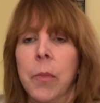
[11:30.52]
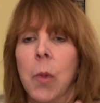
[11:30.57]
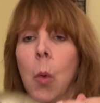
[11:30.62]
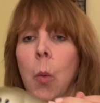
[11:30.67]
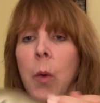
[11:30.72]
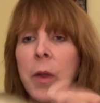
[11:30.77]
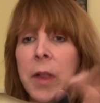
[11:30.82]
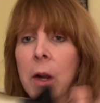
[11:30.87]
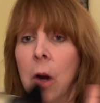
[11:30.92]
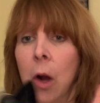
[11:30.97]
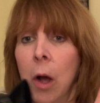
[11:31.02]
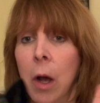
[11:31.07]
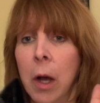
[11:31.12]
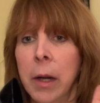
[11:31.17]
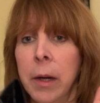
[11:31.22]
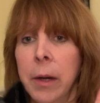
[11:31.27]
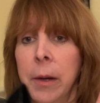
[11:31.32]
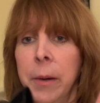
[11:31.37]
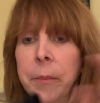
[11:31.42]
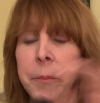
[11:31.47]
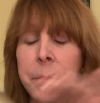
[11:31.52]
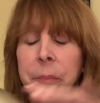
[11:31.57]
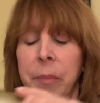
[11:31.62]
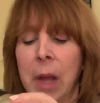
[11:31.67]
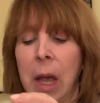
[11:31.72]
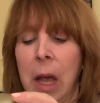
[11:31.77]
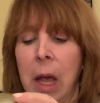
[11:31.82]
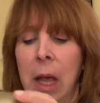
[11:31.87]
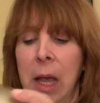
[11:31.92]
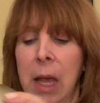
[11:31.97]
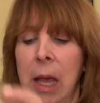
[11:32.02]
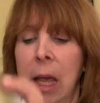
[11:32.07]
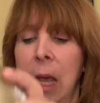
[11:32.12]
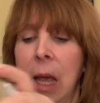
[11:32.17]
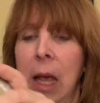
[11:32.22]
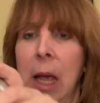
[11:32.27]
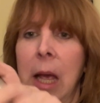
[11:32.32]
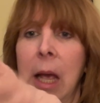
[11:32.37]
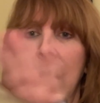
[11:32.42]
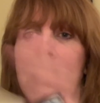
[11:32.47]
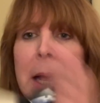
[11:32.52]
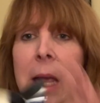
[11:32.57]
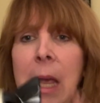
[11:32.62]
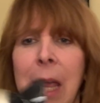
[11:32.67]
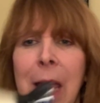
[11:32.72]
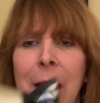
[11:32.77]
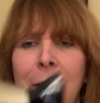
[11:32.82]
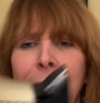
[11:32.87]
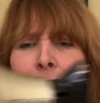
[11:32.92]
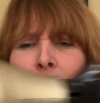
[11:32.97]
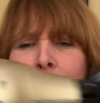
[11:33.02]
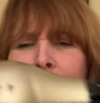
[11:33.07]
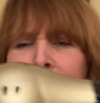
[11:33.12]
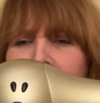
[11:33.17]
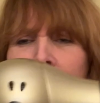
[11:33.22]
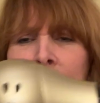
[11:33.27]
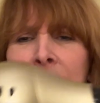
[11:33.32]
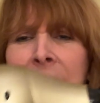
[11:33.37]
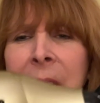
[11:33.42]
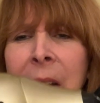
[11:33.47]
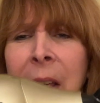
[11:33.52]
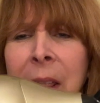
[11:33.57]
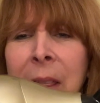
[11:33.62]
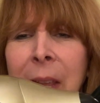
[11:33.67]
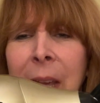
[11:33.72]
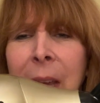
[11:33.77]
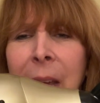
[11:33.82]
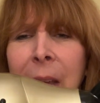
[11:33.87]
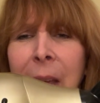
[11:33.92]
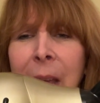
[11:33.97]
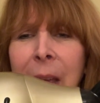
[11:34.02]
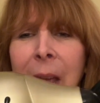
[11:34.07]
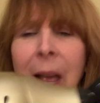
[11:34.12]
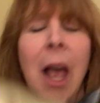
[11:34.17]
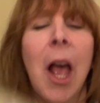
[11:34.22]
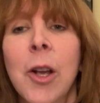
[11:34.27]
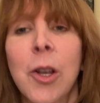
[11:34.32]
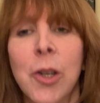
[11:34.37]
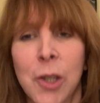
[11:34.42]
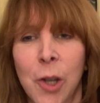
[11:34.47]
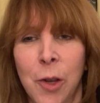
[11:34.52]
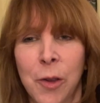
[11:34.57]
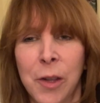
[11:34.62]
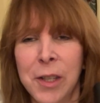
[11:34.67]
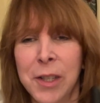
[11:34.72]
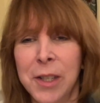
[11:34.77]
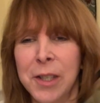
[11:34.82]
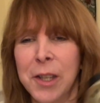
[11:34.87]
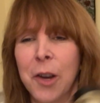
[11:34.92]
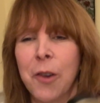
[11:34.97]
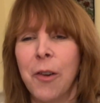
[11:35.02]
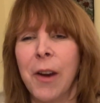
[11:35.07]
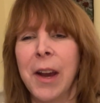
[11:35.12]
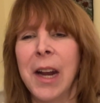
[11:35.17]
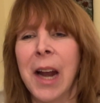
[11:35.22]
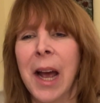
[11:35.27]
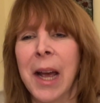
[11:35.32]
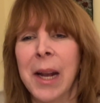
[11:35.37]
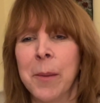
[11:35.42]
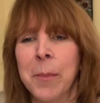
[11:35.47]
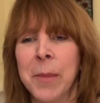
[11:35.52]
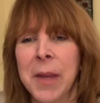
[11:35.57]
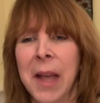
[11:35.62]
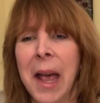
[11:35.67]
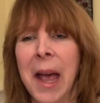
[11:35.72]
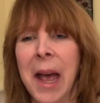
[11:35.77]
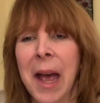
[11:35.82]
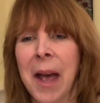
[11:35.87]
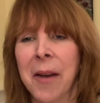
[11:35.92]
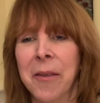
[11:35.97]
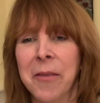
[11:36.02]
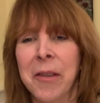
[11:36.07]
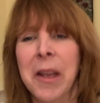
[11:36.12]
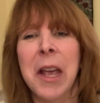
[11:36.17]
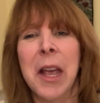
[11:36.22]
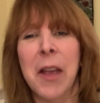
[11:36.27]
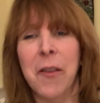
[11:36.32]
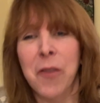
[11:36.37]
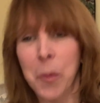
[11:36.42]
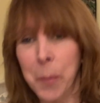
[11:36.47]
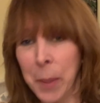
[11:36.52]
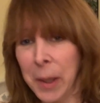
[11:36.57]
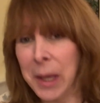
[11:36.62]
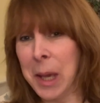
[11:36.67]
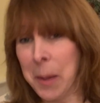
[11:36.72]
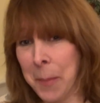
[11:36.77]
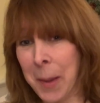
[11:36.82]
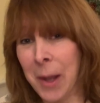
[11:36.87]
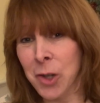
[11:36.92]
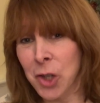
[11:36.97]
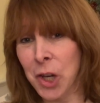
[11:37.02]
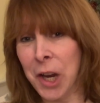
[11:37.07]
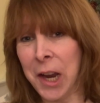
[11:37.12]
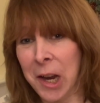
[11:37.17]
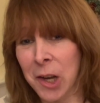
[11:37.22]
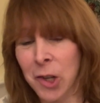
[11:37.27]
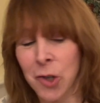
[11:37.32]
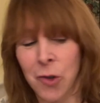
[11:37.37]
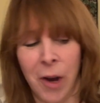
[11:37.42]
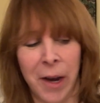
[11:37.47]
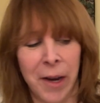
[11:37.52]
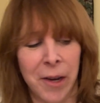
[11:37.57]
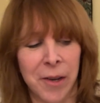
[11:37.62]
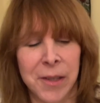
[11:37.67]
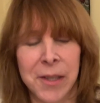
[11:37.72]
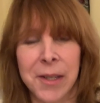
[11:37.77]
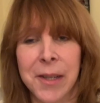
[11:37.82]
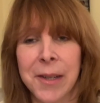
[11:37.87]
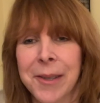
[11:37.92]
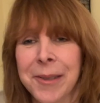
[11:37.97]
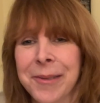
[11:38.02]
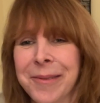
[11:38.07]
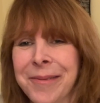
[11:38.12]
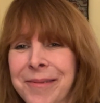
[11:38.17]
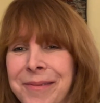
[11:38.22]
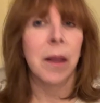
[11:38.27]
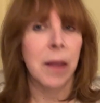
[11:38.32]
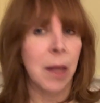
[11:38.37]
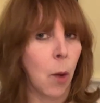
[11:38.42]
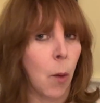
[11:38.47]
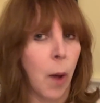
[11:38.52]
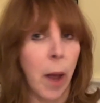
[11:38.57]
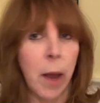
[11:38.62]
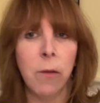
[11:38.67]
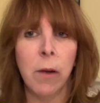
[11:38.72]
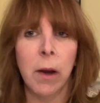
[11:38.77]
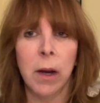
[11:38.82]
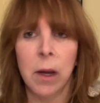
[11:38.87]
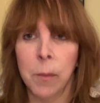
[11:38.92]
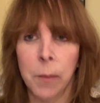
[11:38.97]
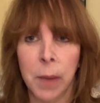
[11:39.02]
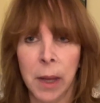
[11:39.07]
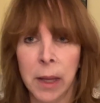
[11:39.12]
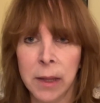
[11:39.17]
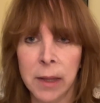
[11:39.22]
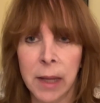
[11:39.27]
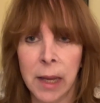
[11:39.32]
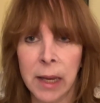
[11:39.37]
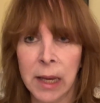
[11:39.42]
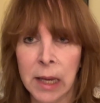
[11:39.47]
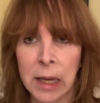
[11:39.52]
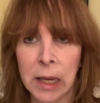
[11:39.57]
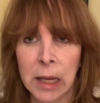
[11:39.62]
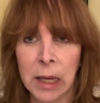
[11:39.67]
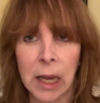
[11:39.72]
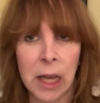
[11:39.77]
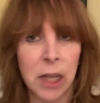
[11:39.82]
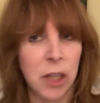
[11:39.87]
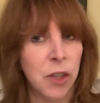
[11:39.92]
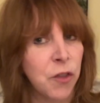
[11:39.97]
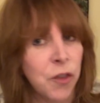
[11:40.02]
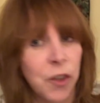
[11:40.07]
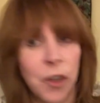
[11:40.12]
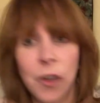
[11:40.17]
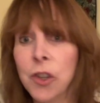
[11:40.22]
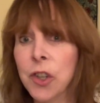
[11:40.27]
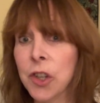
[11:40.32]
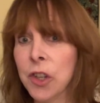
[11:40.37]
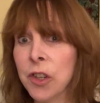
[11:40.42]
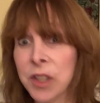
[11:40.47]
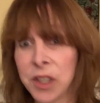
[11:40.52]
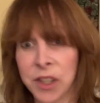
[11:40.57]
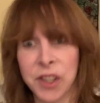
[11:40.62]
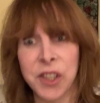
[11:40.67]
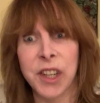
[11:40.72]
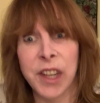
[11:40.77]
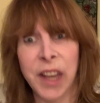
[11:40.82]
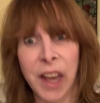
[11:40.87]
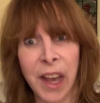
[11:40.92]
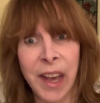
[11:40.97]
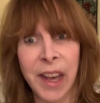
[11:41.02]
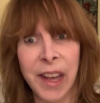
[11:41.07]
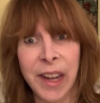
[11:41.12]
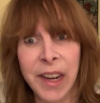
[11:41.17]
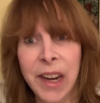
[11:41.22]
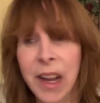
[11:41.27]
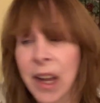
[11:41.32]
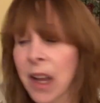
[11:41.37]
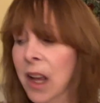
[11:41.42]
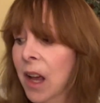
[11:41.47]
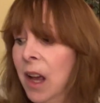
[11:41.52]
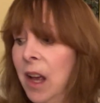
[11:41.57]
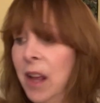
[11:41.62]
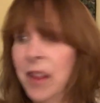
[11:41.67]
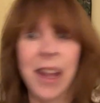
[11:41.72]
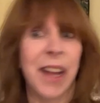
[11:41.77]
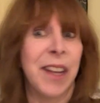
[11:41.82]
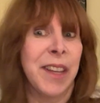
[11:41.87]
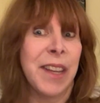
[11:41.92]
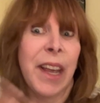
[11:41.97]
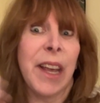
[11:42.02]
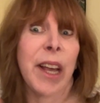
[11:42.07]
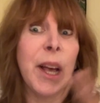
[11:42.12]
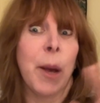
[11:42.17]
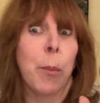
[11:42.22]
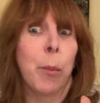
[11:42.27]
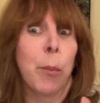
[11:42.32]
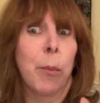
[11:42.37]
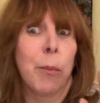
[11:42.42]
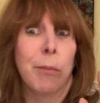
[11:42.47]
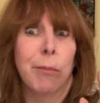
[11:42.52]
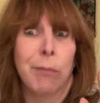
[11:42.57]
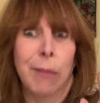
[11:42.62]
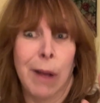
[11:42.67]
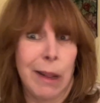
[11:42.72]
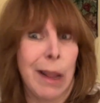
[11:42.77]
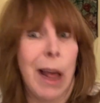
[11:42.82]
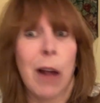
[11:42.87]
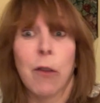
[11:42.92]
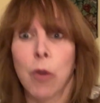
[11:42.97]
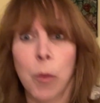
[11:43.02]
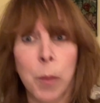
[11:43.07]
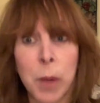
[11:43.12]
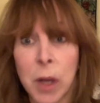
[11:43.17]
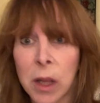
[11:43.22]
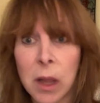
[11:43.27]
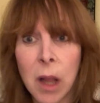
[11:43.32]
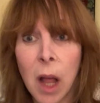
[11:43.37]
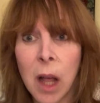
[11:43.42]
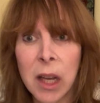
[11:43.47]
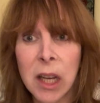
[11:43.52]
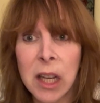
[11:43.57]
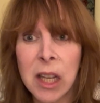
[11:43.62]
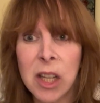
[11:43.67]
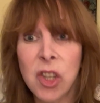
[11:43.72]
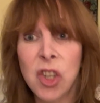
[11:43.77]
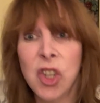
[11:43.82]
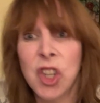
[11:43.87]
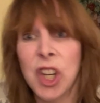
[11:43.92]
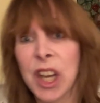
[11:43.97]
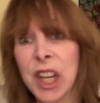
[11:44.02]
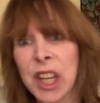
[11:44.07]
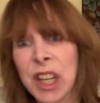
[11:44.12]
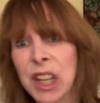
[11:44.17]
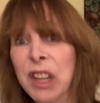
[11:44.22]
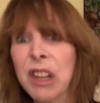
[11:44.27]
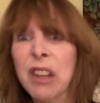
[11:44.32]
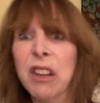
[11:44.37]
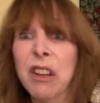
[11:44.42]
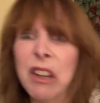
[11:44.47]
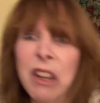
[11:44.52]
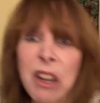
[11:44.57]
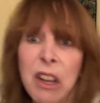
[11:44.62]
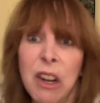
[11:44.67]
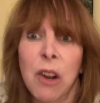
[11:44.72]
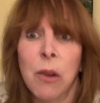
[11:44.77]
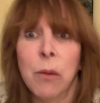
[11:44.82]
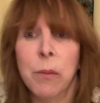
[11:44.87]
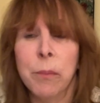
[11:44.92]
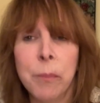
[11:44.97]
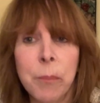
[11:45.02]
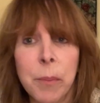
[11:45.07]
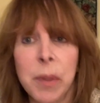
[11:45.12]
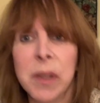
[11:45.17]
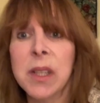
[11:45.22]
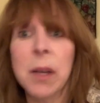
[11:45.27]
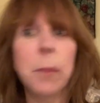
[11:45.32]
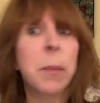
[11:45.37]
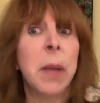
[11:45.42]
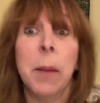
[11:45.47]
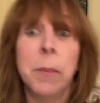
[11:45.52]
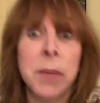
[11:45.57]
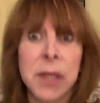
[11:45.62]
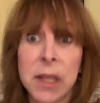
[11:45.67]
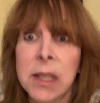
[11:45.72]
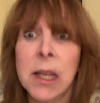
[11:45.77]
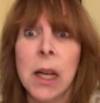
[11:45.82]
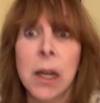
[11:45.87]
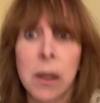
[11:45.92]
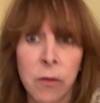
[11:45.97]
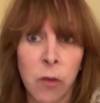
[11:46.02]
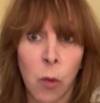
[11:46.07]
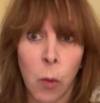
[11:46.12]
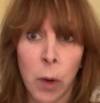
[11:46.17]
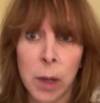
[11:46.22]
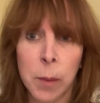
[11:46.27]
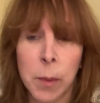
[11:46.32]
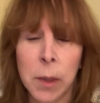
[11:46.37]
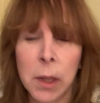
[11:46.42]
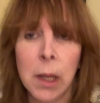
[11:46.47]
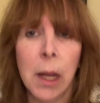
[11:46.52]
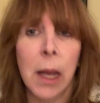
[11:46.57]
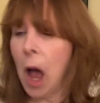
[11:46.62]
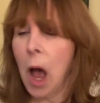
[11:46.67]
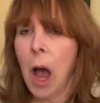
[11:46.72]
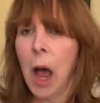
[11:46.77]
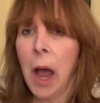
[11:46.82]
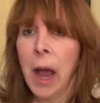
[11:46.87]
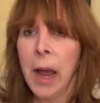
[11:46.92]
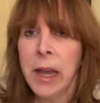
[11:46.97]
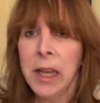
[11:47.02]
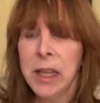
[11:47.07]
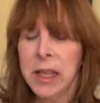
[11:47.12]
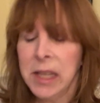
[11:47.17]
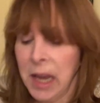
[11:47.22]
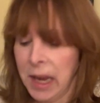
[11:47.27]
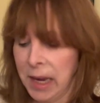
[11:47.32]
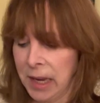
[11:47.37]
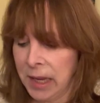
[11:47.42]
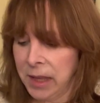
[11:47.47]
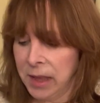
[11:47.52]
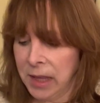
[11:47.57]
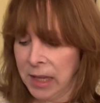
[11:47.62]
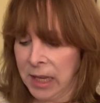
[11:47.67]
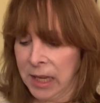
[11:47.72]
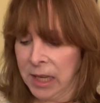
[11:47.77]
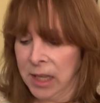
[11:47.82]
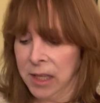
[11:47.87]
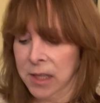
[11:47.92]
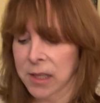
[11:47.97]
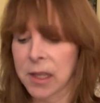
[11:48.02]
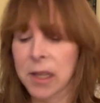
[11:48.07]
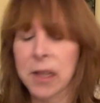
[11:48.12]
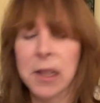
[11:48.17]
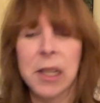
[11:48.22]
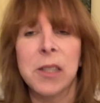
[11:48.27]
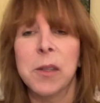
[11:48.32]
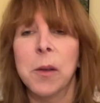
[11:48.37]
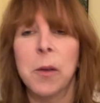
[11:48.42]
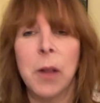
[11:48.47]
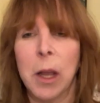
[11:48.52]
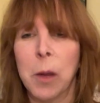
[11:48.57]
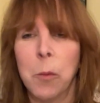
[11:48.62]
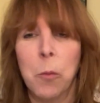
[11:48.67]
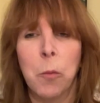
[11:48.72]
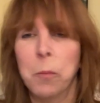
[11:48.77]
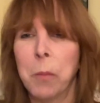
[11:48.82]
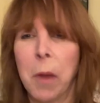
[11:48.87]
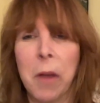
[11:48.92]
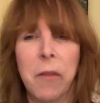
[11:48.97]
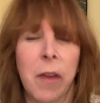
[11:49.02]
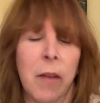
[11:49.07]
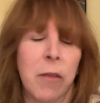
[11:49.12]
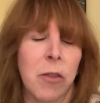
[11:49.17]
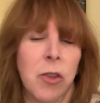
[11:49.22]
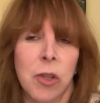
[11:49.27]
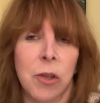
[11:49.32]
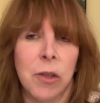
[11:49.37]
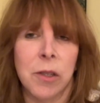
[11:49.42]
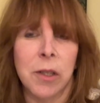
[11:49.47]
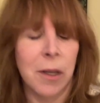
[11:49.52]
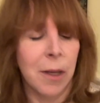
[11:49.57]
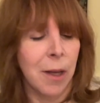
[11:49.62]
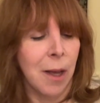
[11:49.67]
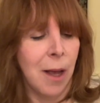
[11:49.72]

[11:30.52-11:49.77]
with it on, it folds up to nothing. So this is a great item to have if you're picky about your hair dryers. Now I recommend taking as few shoes as you can. They take up a lot of room in your luggage and, you know, but sometimes it's unavoidable. I take these. These are like my favorite shoes.